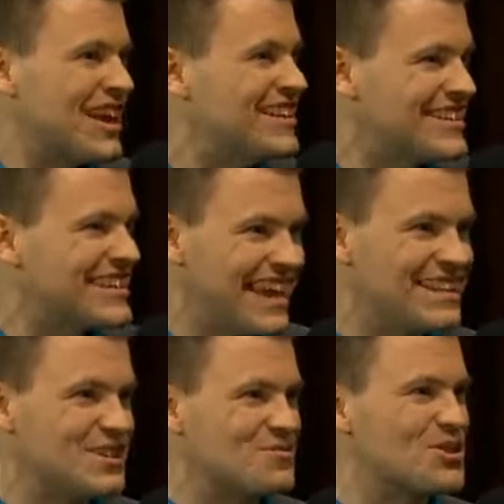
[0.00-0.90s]
sentence
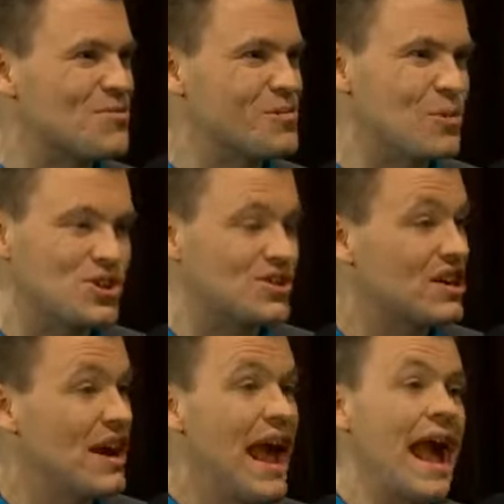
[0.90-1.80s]
ends. There was no more pushes.
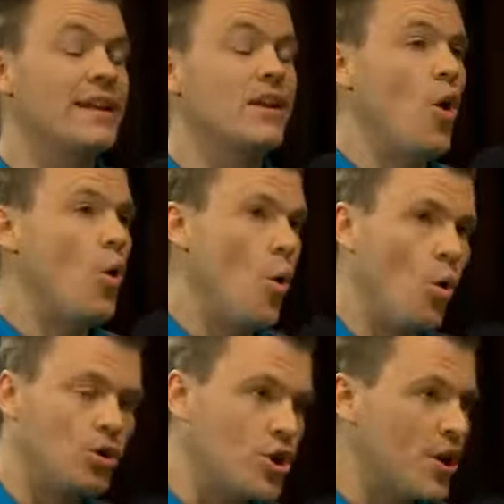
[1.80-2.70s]
And
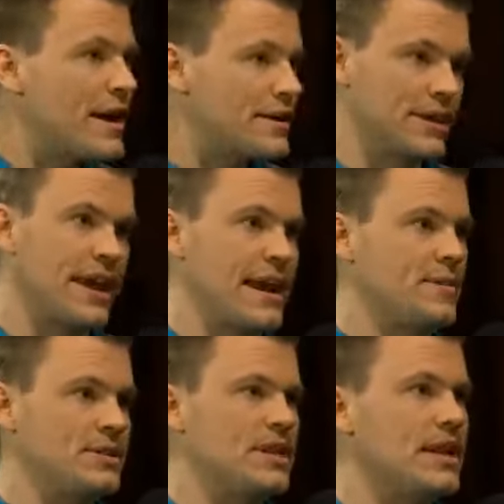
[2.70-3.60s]
all credit to
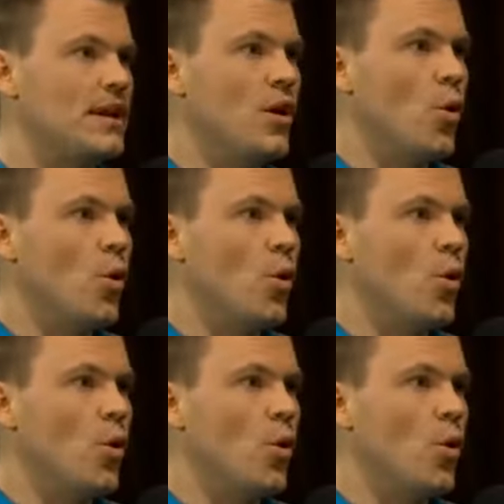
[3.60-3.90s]
KMT.